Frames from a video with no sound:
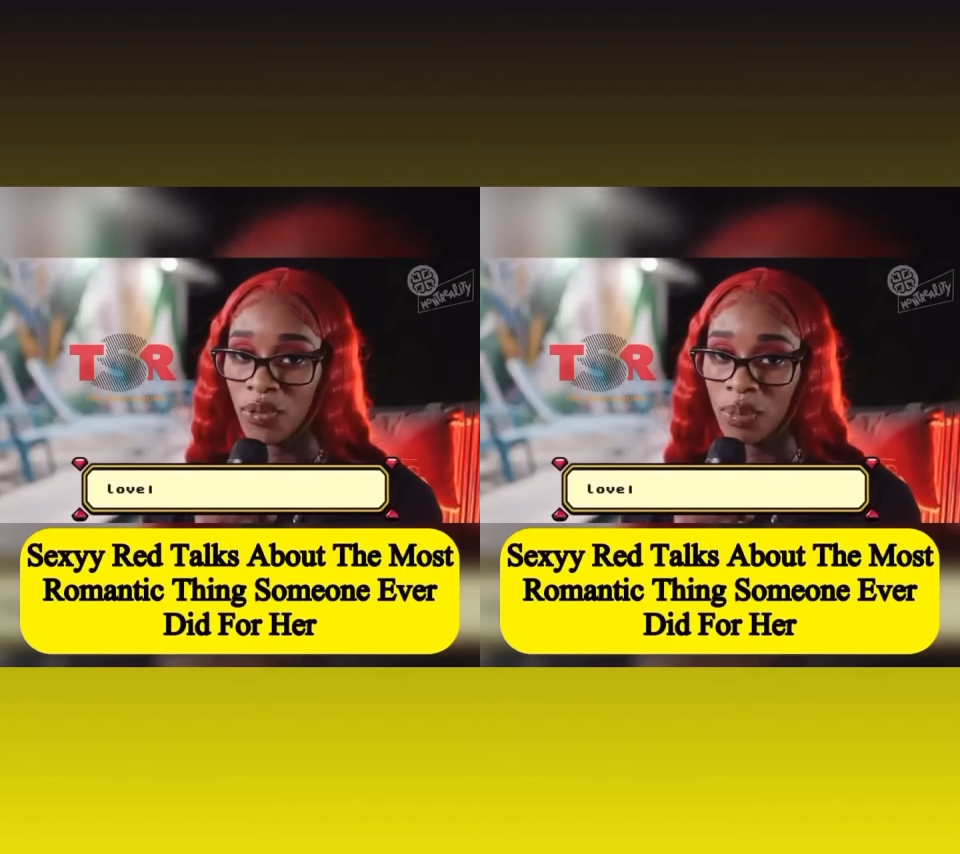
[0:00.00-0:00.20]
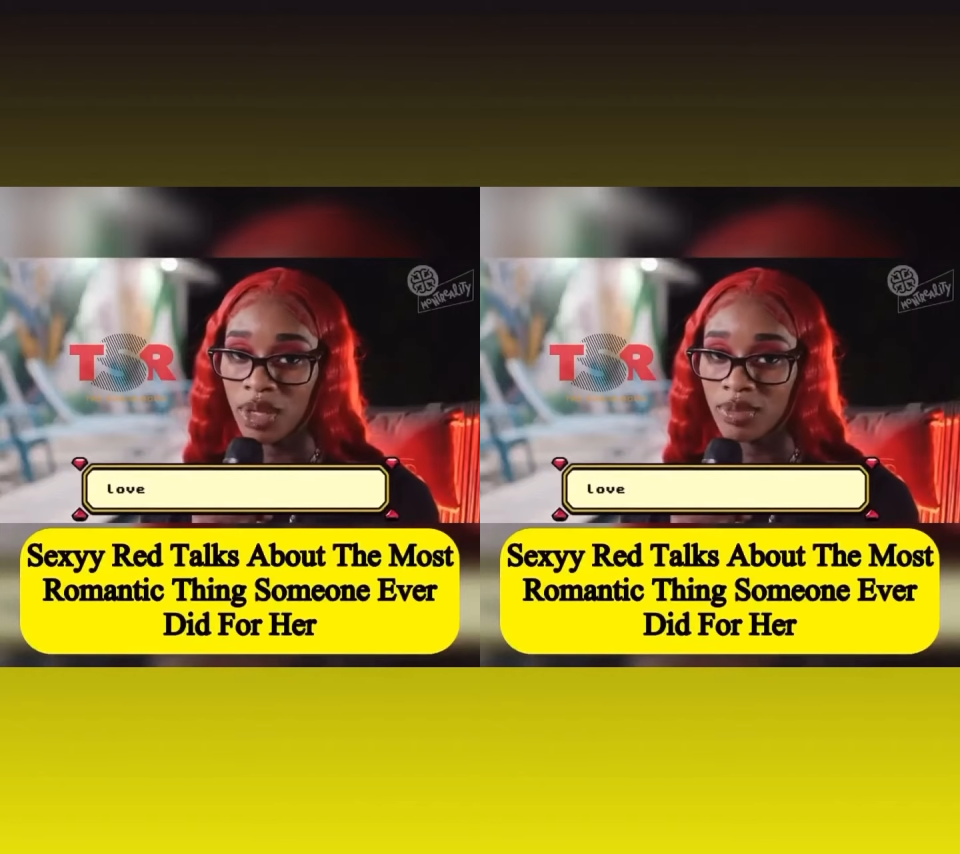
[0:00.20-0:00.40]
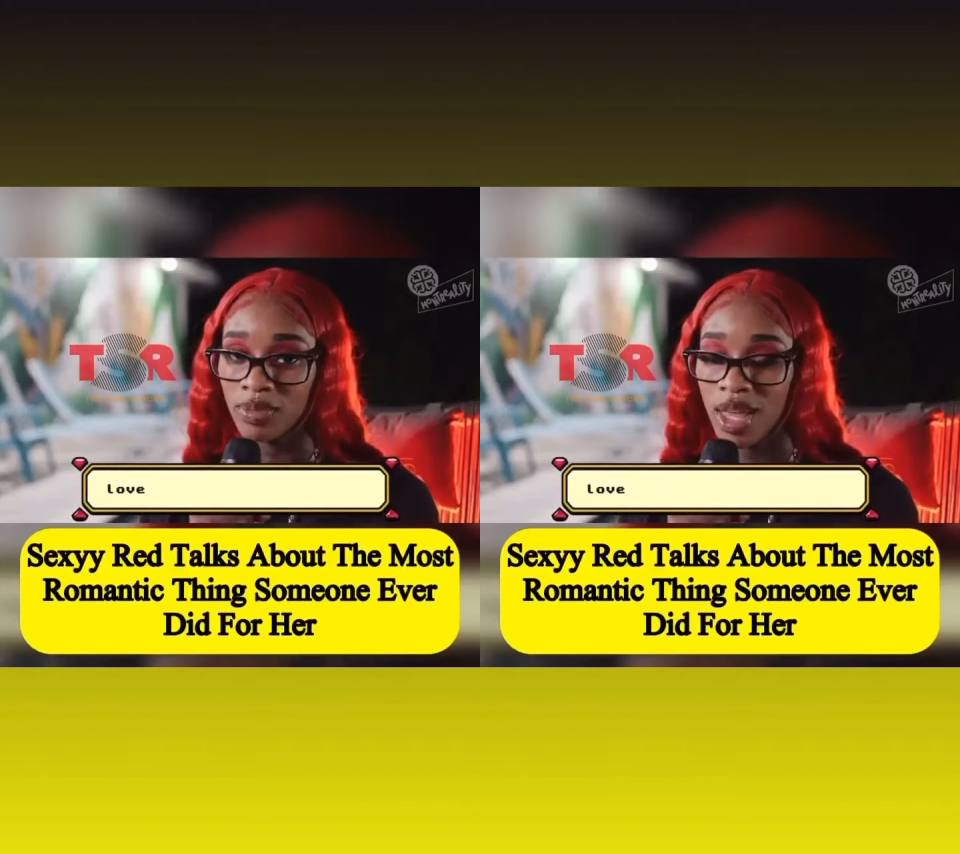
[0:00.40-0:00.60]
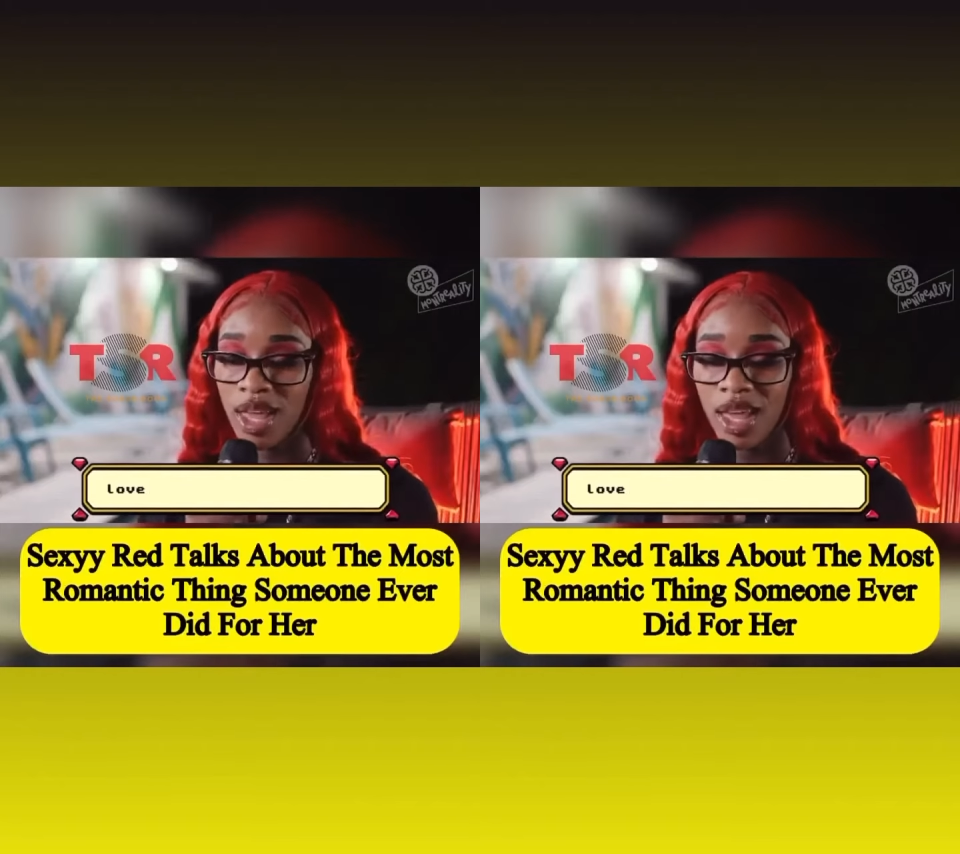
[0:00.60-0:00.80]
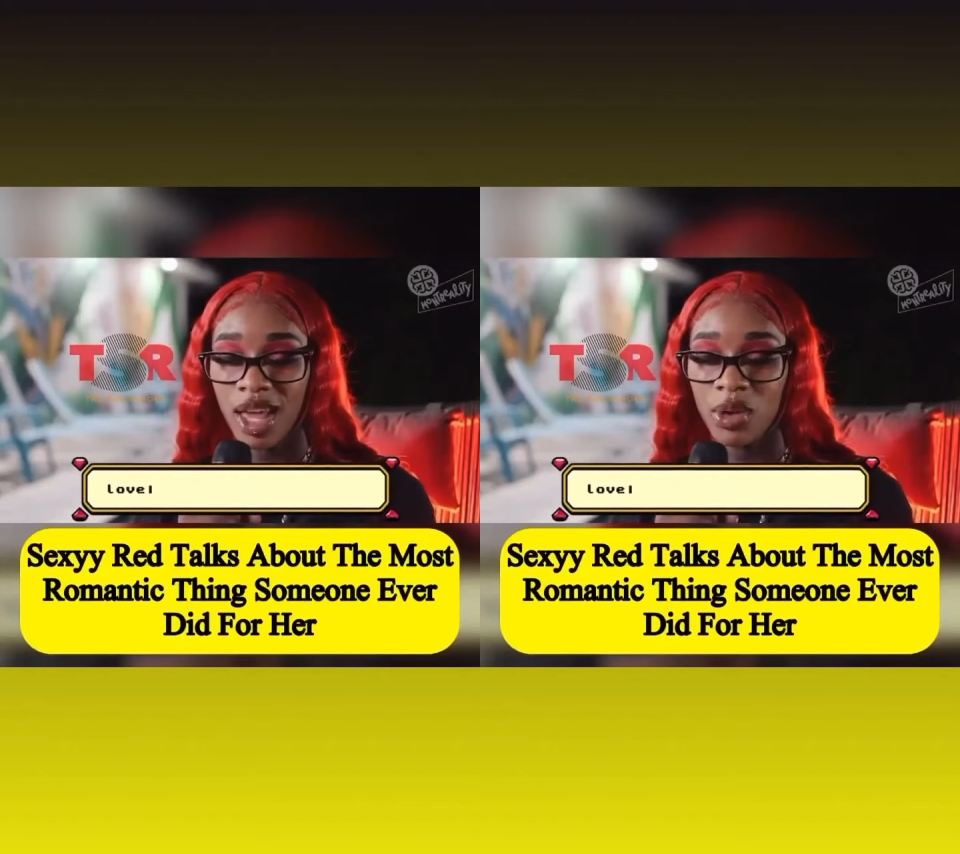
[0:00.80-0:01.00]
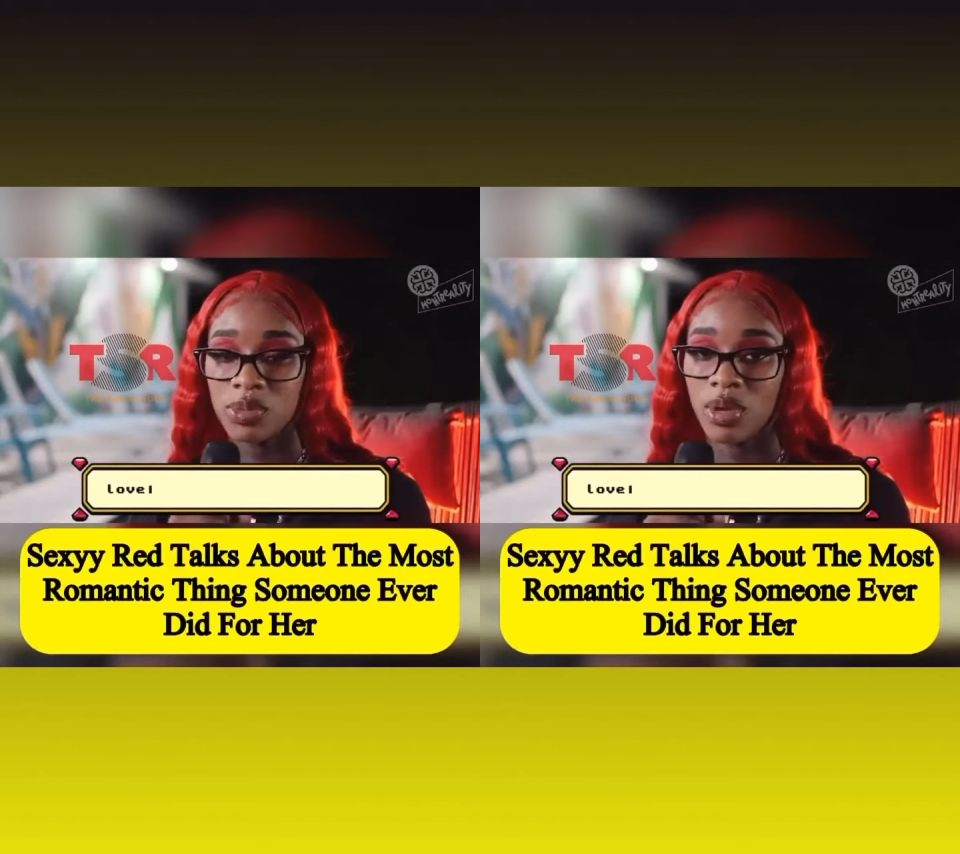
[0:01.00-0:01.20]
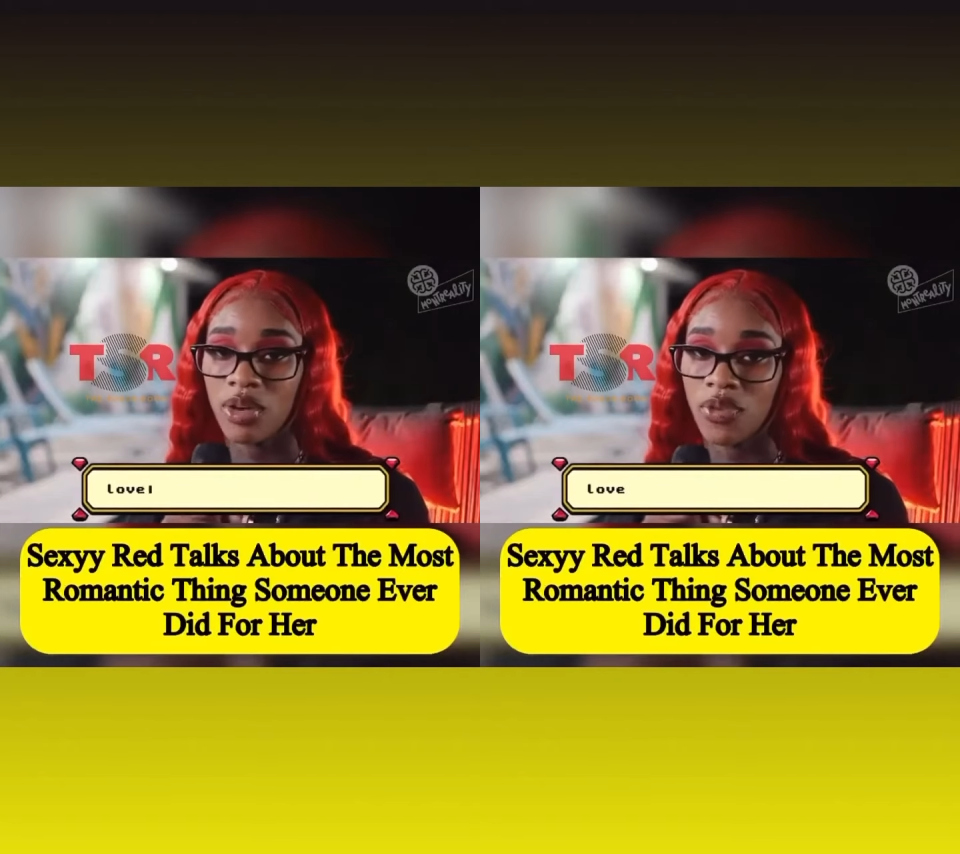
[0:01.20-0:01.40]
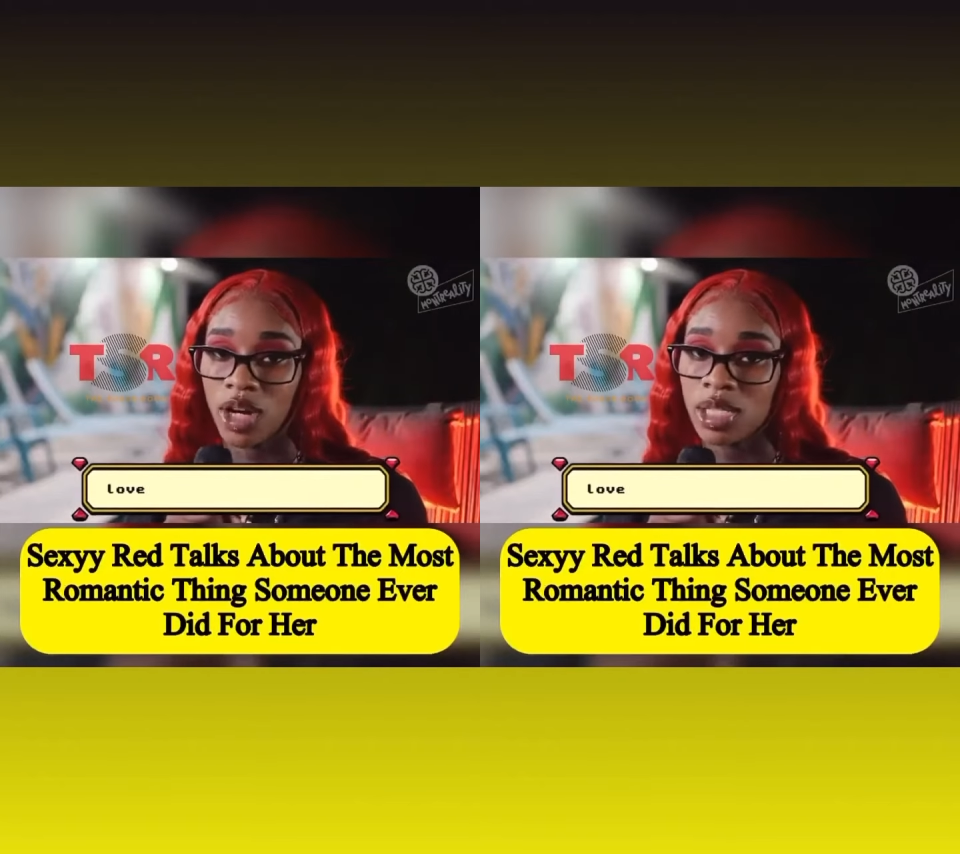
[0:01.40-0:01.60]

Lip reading: really can't call it,